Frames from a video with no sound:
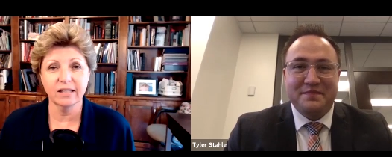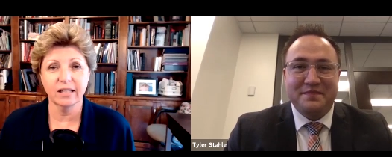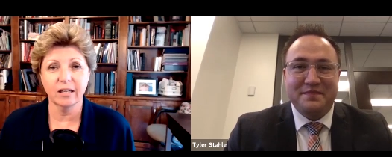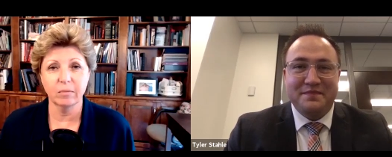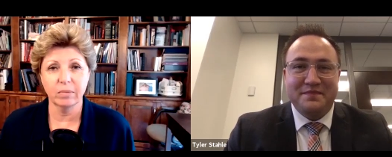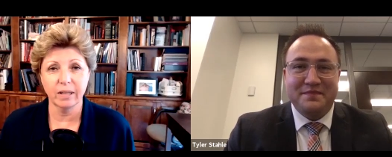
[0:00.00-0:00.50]

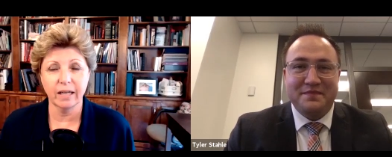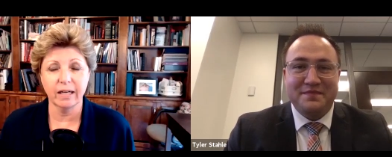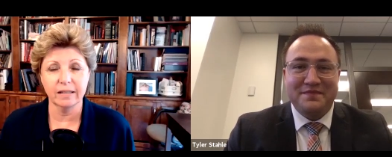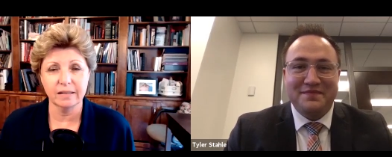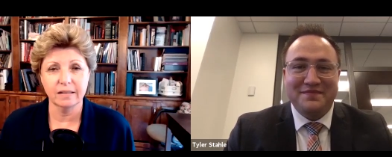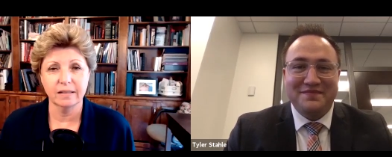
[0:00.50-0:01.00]
Speaker 1: like a
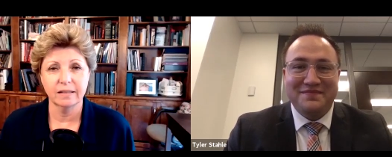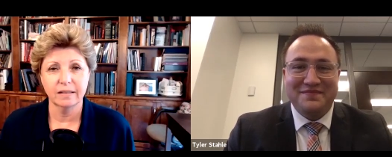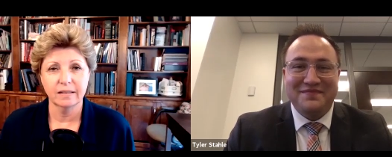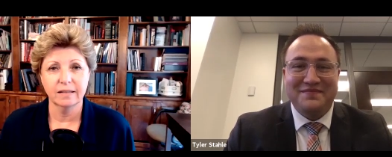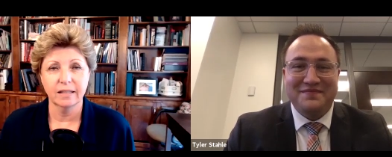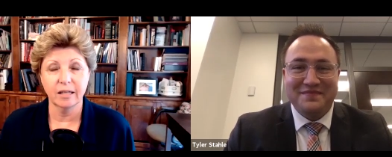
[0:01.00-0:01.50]
blast.
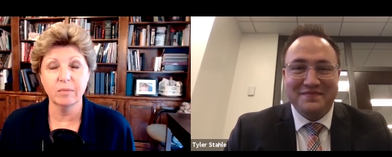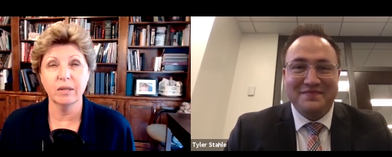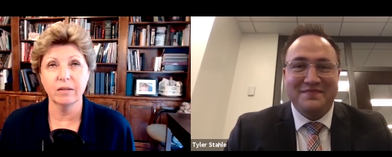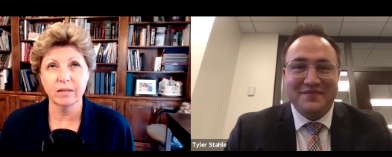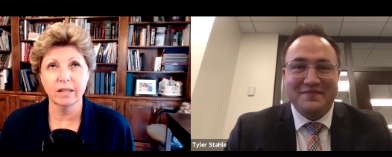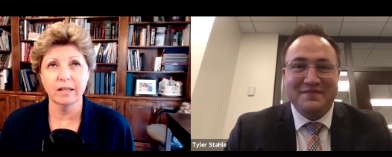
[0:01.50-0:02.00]
I
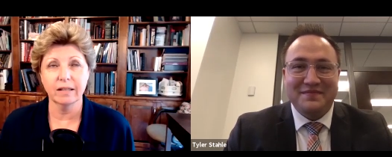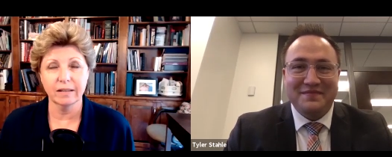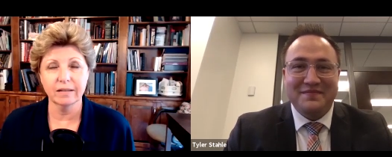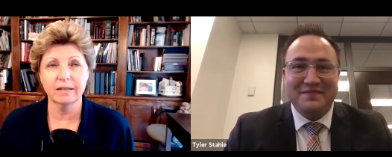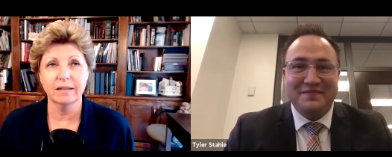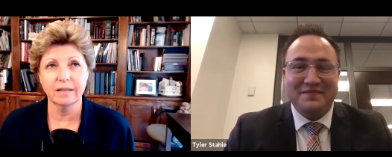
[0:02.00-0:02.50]
mean,
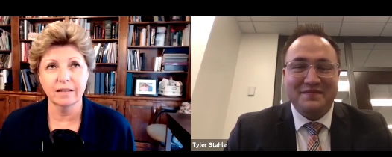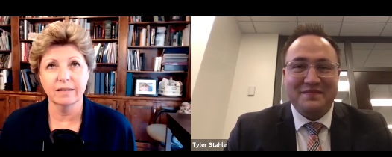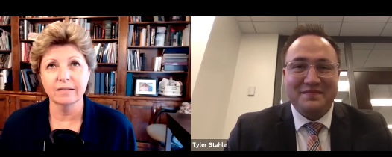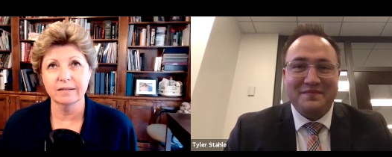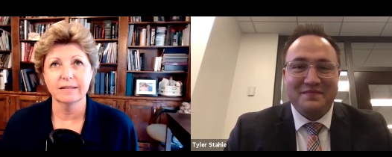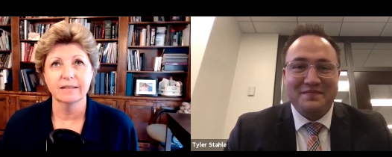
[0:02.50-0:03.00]
like,
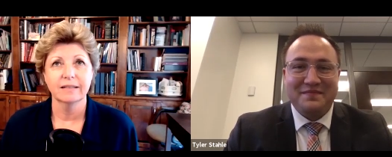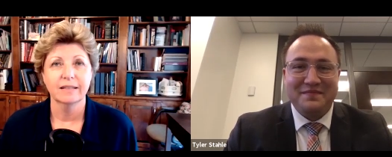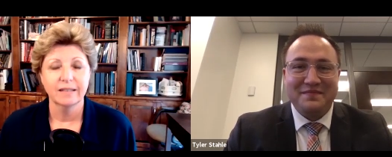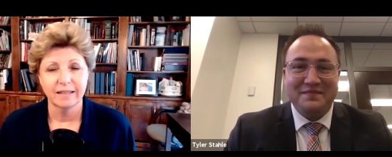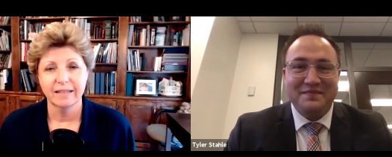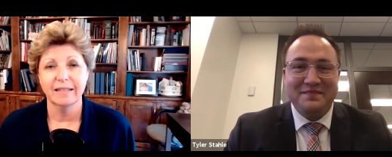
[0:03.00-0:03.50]

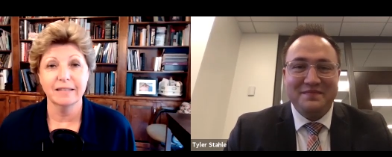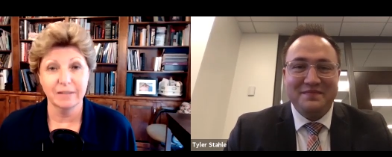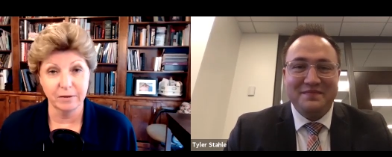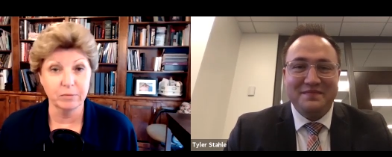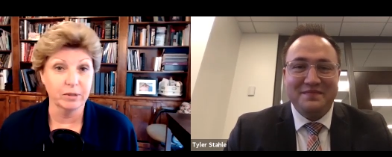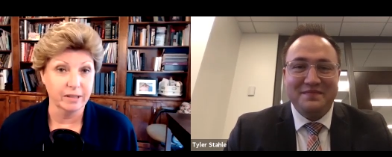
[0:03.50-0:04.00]

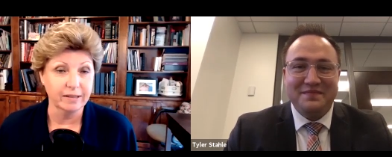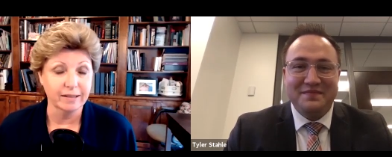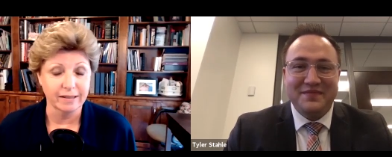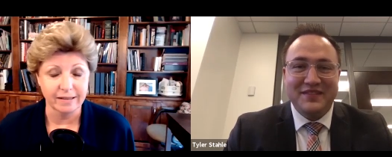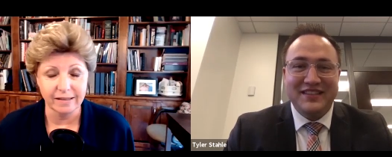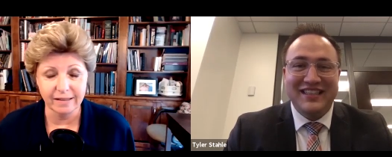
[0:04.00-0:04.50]
it really
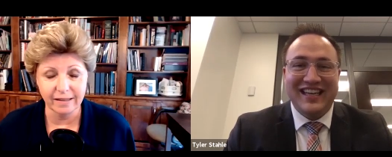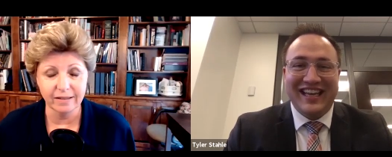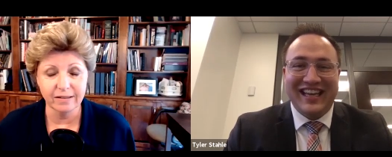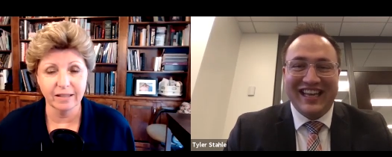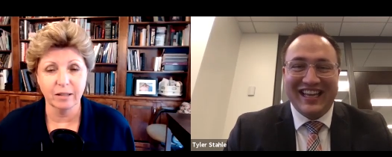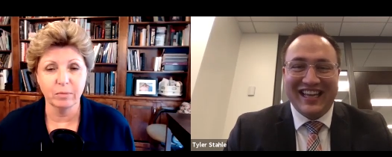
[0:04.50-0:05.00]
does. It
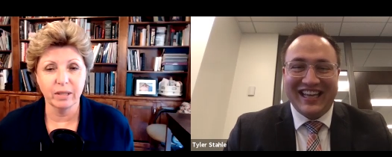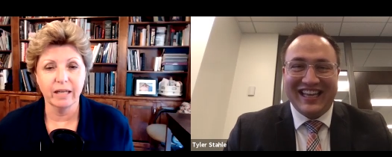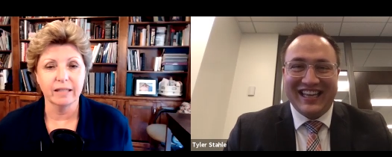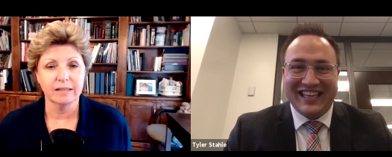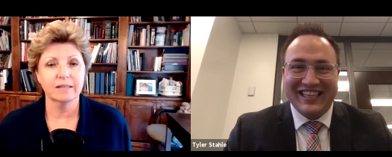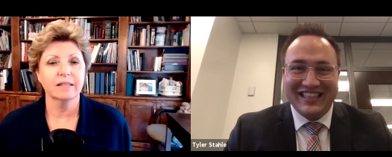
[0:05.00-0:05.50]
sounds like a
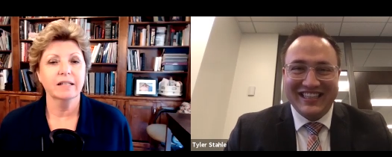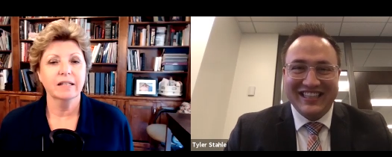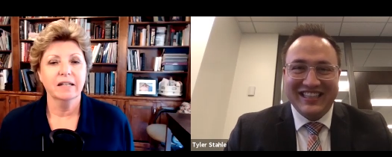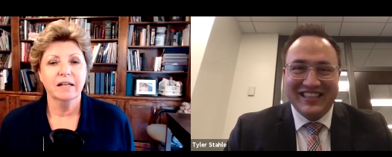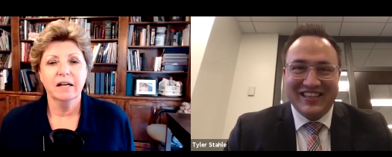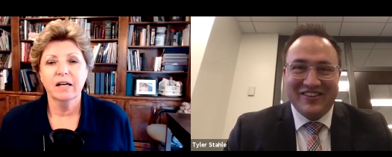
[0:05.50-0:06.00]
blast.
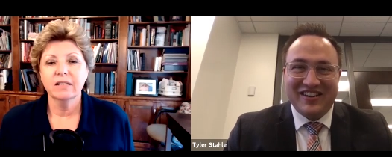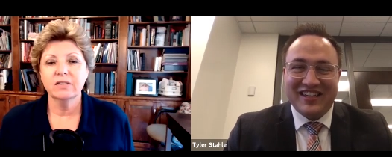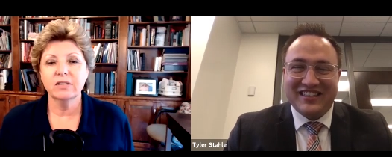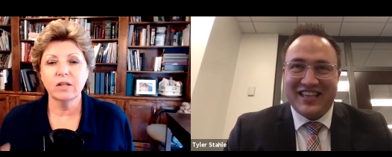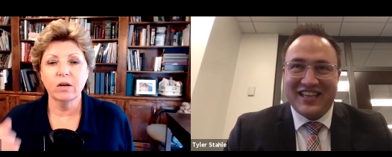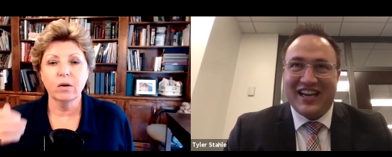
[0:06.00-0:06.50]
Speaker 2: We're
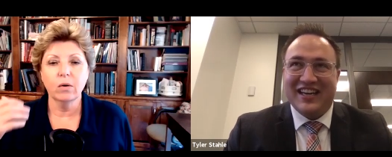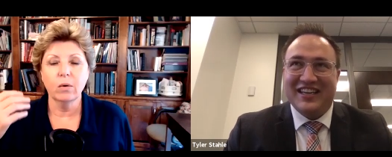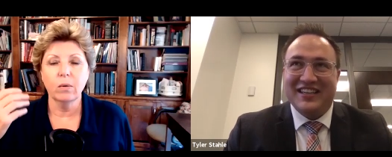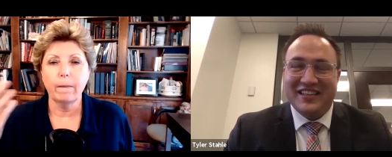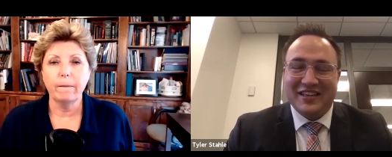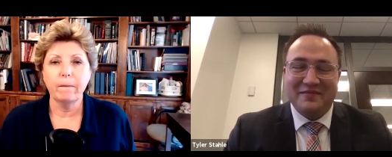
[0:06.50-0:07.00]
excited.
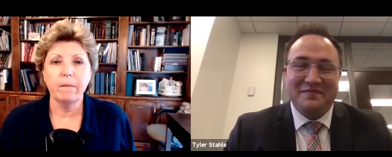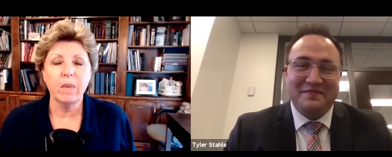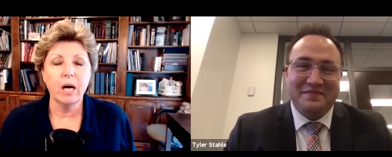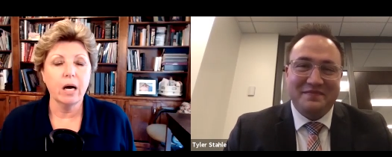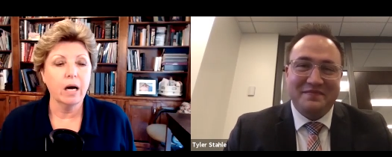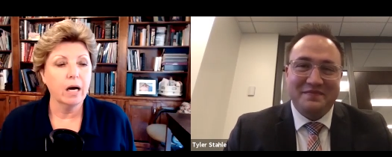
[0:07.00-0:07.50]

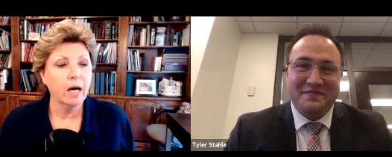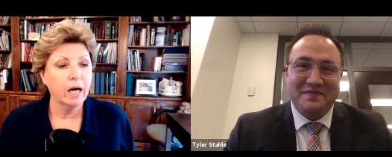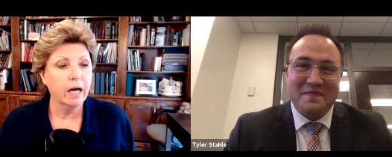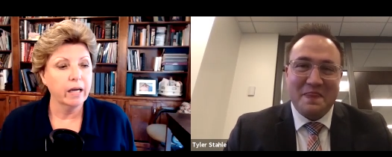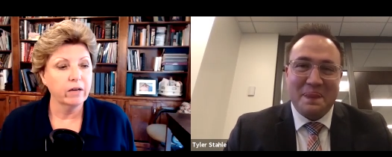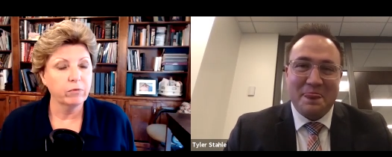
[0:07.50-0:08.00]

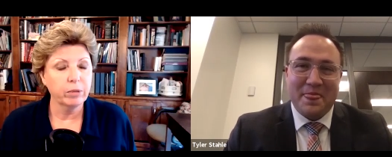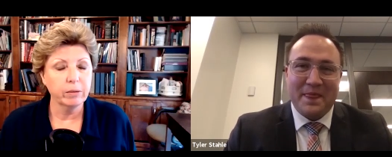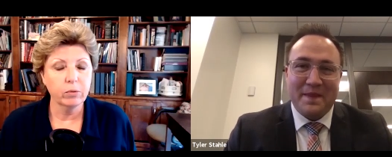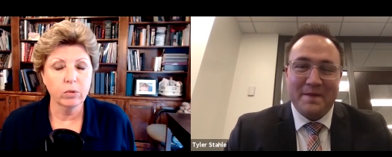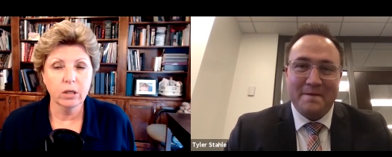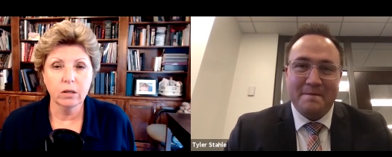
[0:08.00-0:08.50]
Speaker 1: So, if
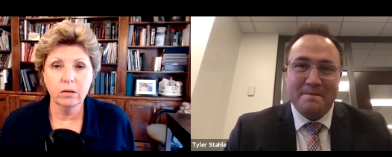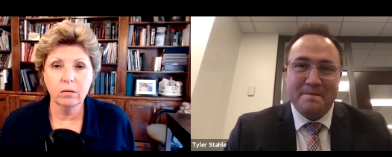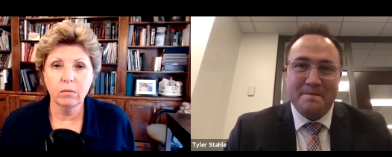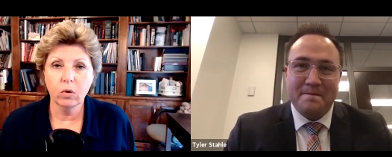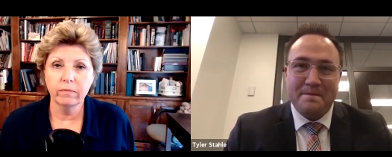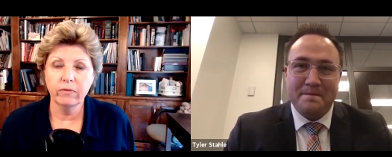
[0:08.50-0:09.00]
people want to
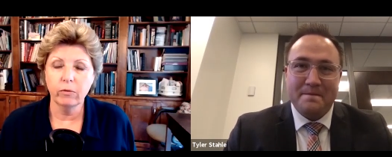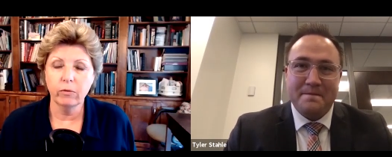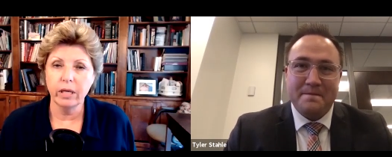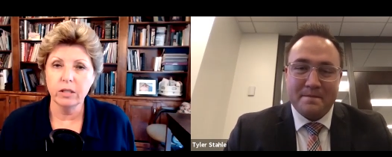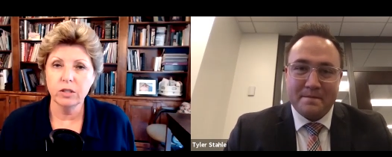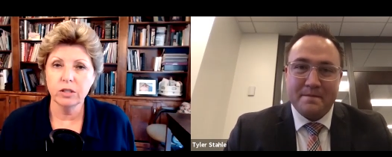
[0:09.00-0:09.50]
learn more
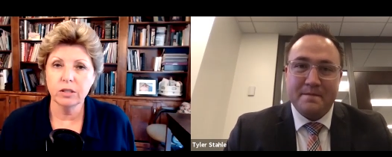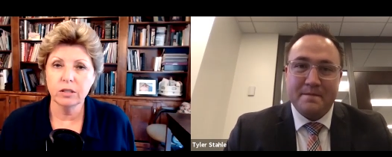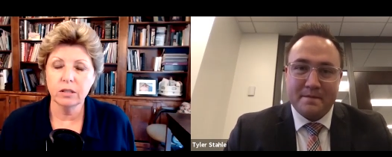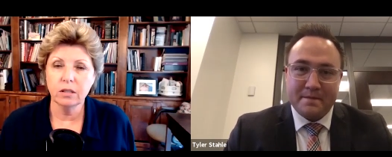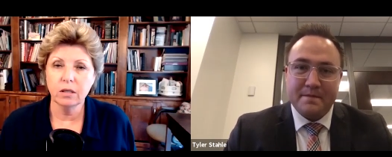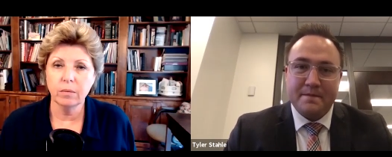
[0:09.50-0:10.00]

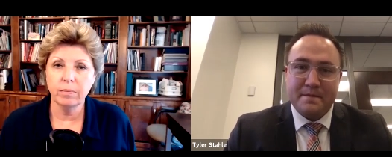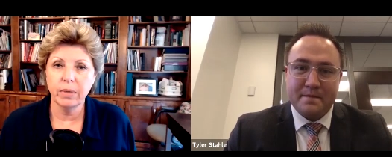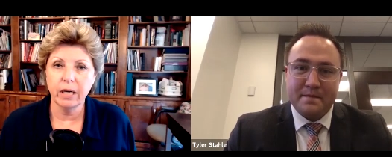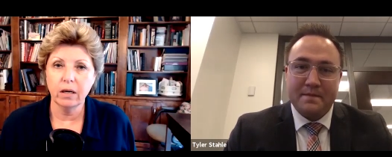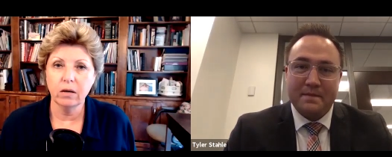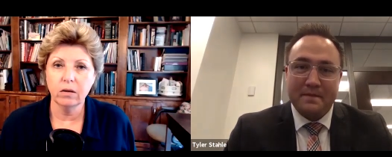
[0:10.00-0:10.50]
information
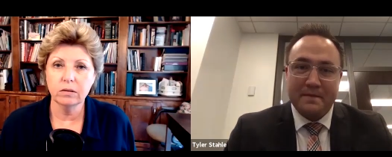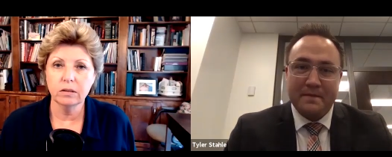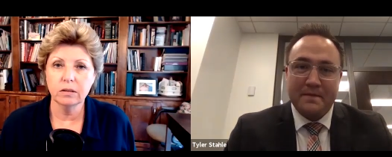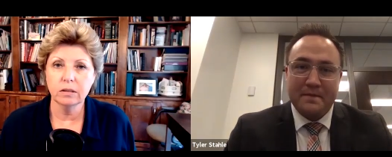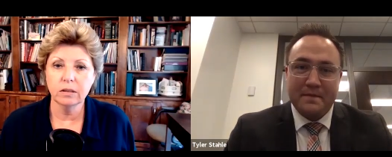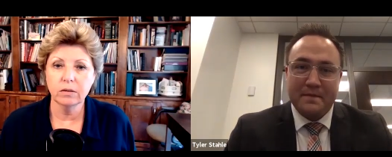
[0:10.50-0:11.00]

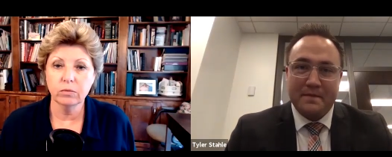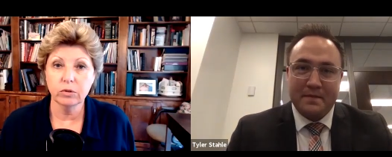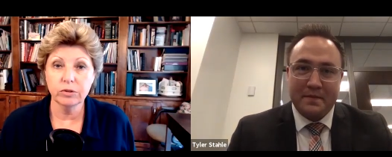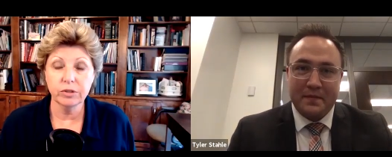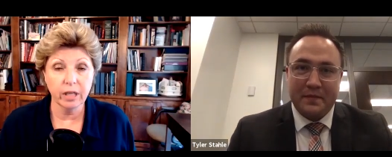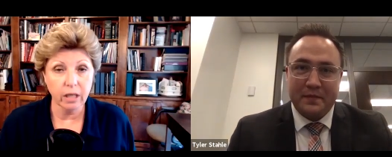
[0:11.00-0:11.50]
about
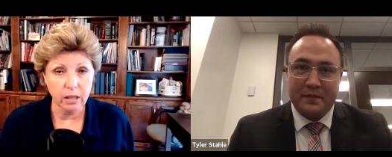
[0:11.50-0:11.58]
RootsTech